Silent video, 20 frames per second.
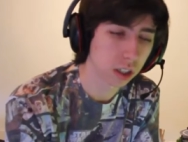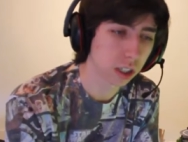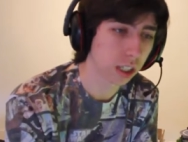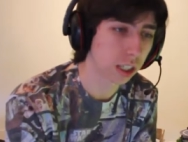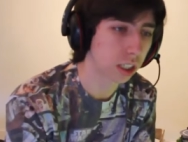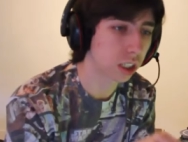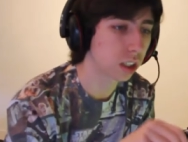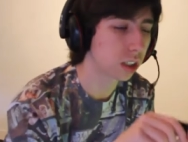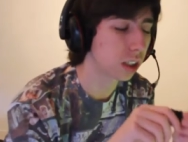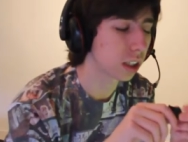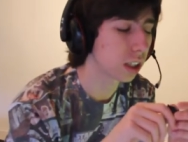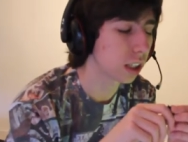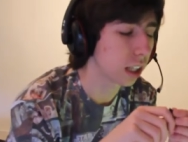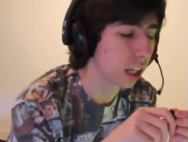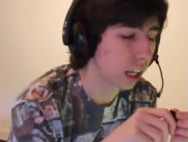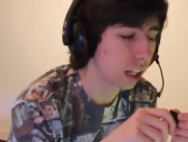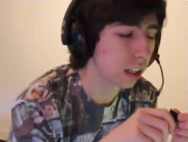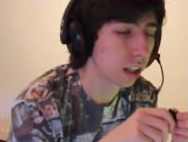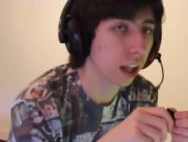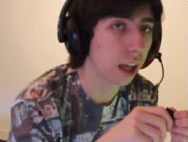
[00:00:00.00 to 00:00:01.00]
It should
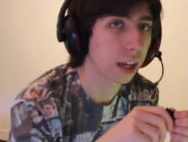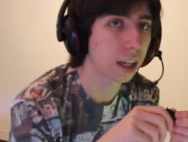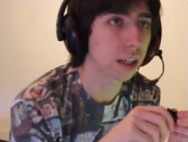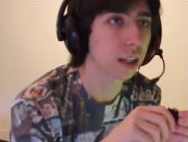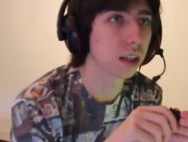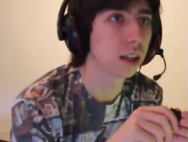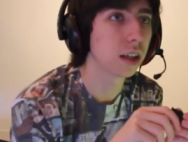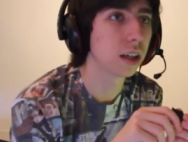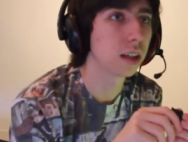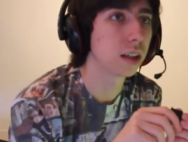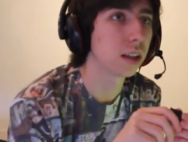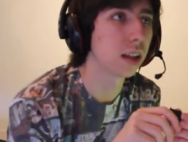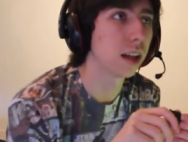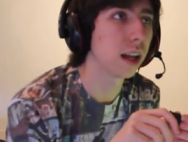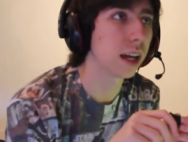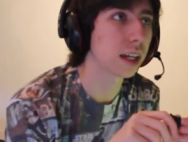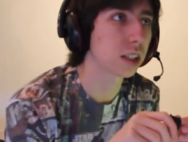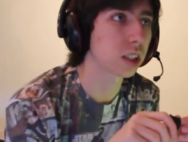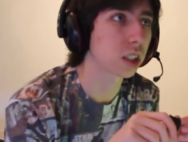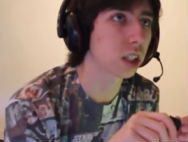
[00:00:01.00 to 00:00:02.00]
and like the
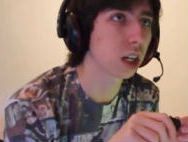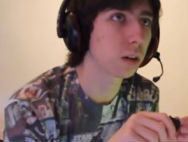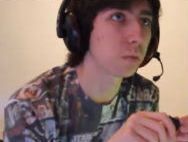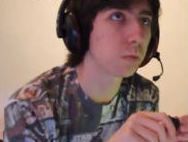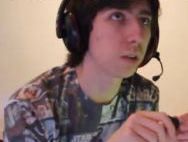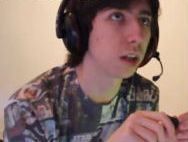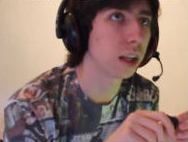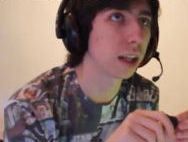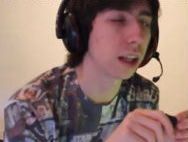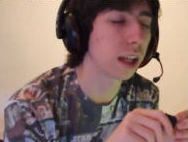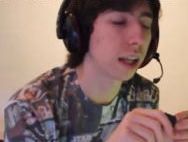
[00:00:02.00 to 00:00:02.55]
next couple and then,